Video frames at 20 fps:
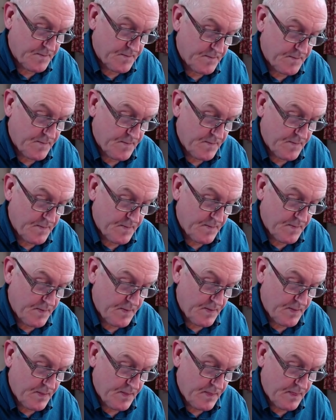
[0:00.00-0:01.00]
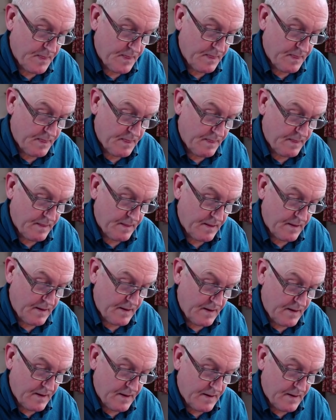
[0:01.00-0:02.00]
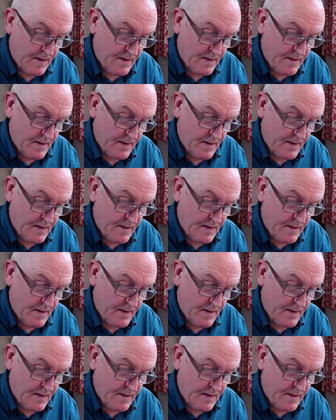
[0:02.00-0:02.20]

[no speech]